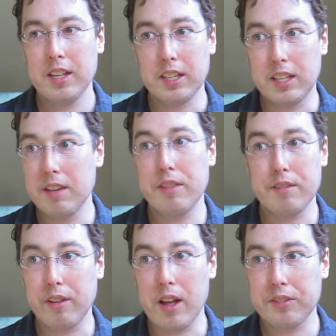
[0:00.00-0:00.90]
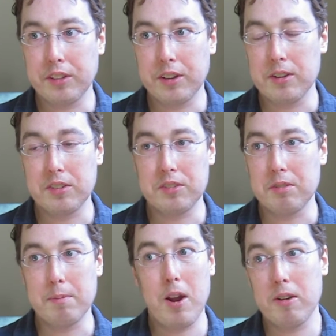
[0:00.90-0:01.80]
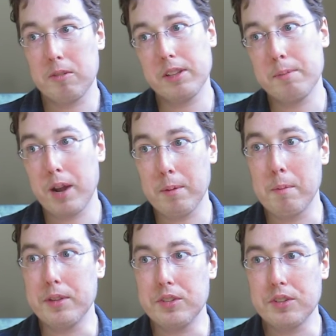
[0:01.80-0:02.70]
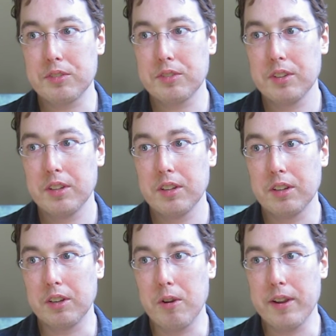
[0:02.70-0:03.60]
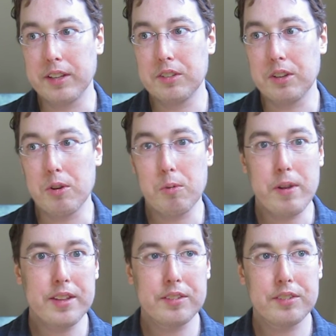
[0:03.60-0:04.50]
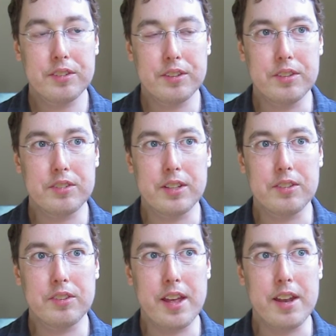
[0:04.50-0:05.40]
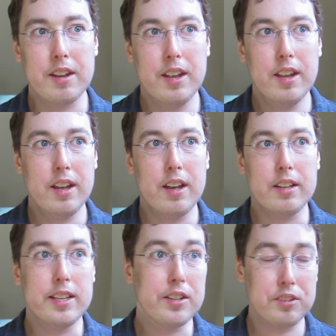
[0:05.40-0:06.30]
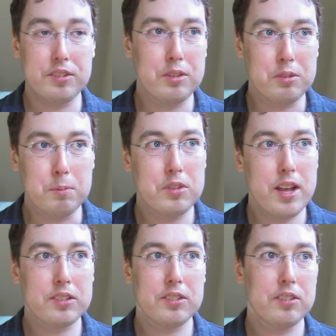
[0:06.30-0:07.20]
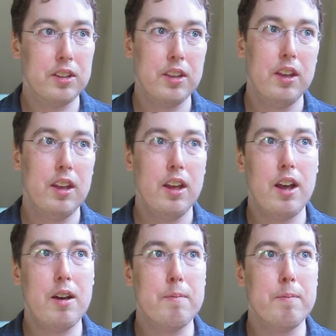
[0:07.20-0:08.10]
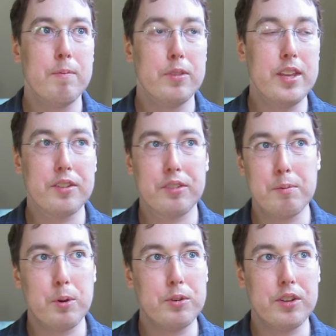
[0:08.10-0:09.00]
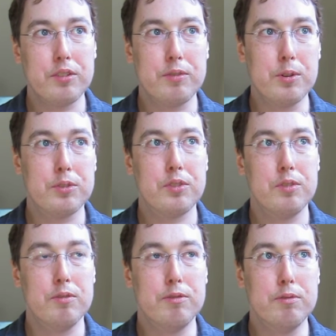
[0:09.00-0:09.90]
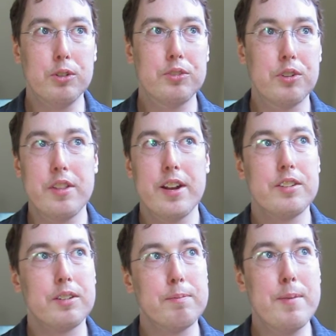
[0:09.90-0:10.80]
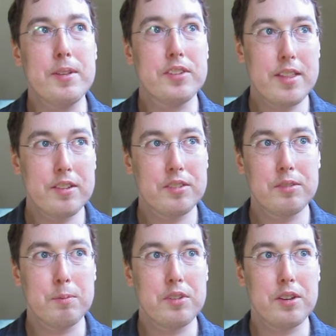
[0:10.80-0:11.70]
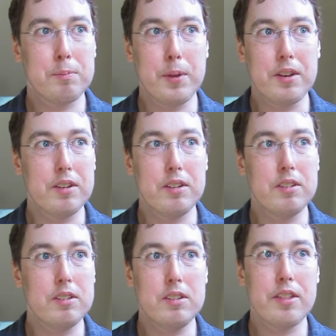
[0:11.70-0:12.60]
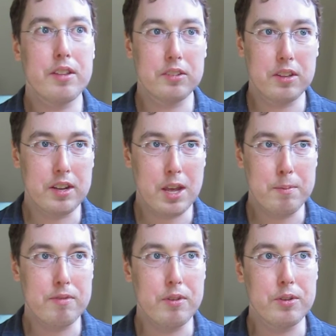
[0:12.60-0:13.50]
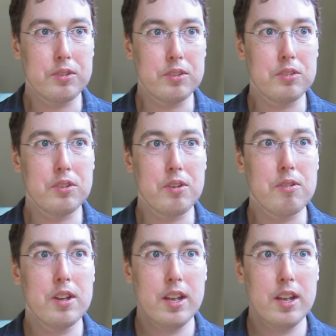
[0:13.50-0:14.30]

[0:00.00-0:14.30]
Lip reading: given the flaws in the current system, are really probably just going to go to waste in the sense that, yes, the system sucks. Yes, the protest votes are there to maybe say the system sucks, but nothing's going to come of those. And so